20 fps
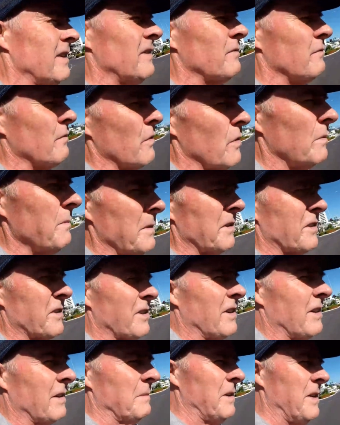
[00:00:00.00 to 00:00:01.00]
it is warm this
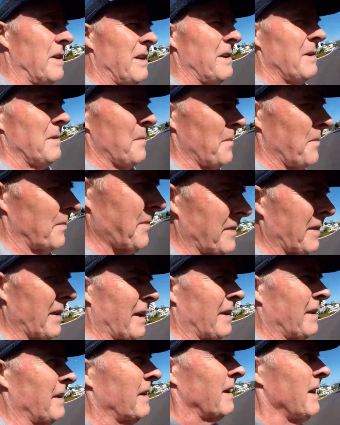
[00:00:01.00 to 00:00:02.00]
time of year.
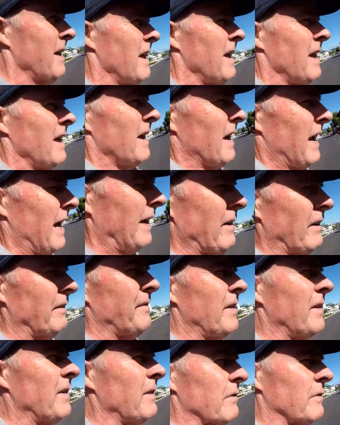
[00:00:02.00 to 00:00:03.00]
And I
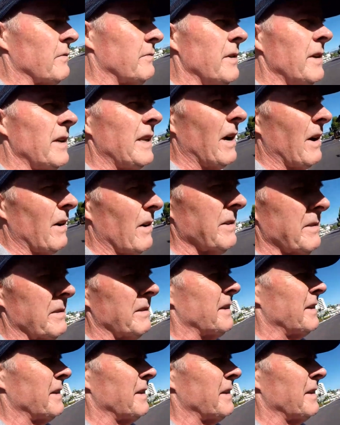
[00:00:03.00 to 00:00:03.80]
felt it was really hot